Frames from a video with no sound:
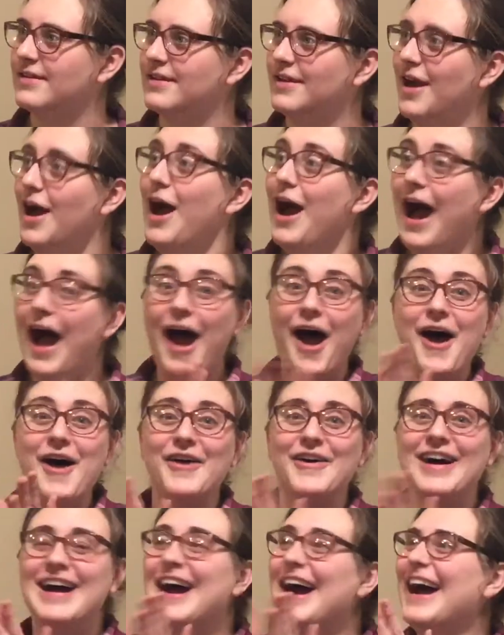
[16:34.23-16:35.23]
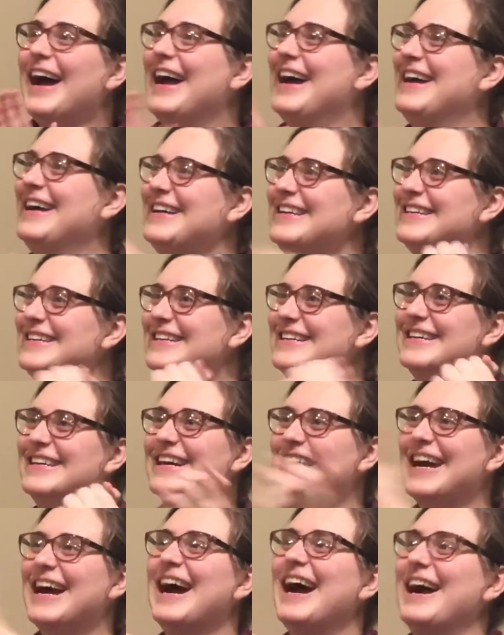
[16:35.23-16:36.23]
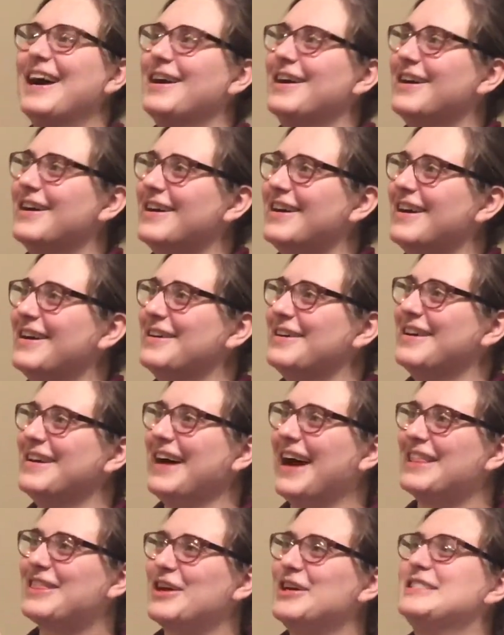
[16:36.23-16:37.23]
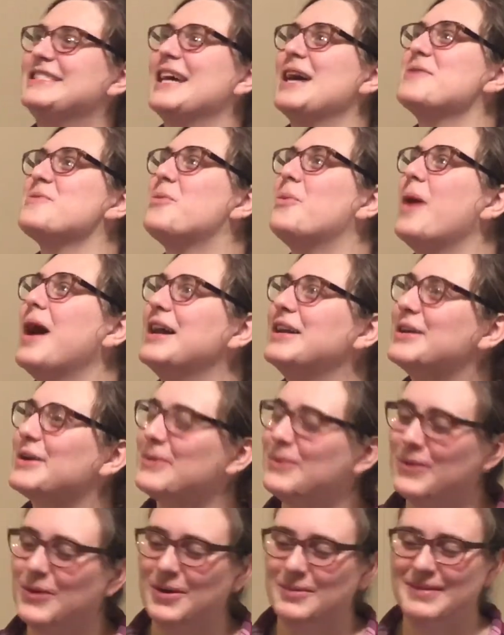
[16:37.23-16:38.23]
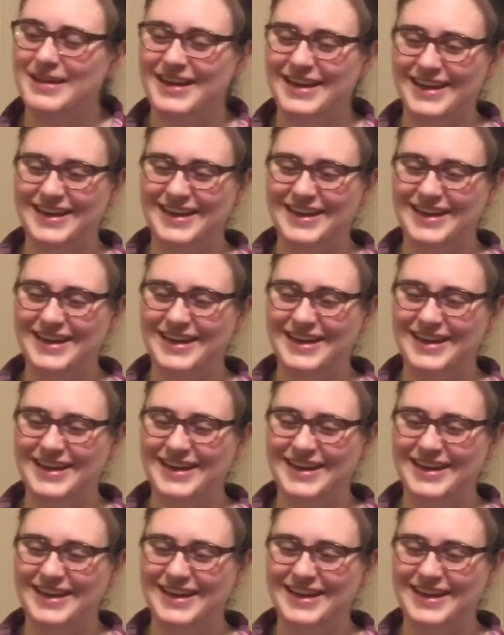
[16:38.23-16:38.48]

yeah. I thought it said Wonder Woman.